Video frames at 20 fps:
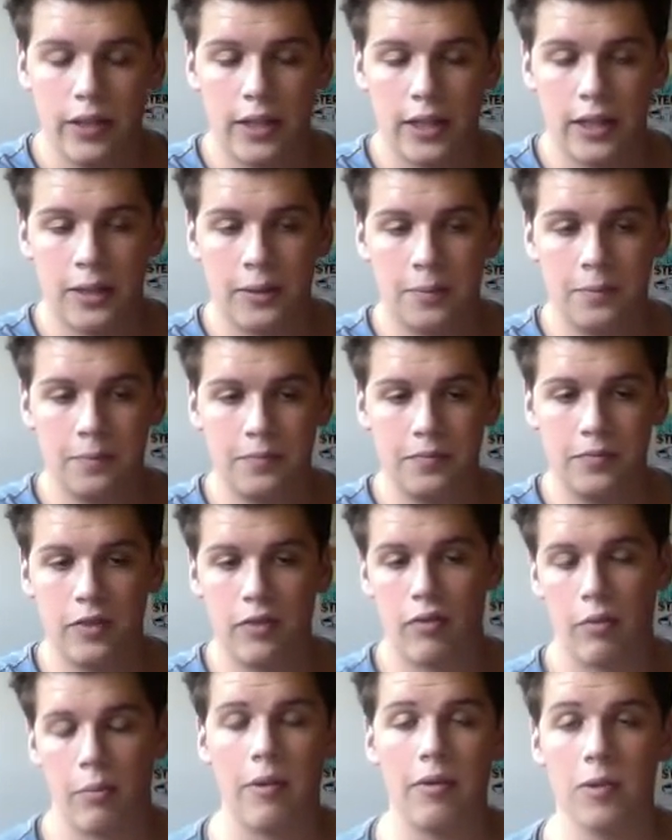
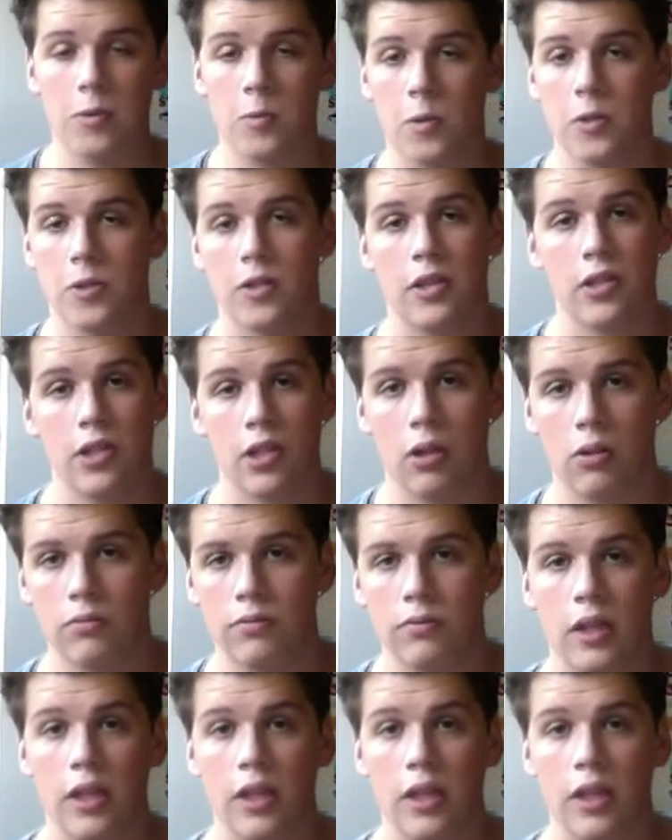Ramirez was on his own.